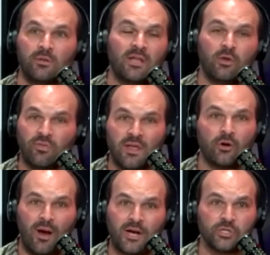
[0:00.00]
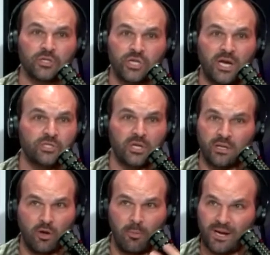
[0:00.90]
that you think are actually changing
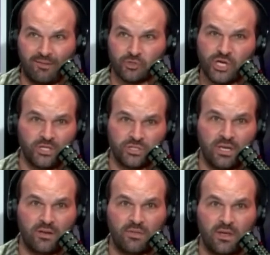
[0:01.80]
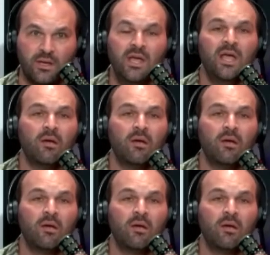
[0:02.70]
and nobody ever changes anything,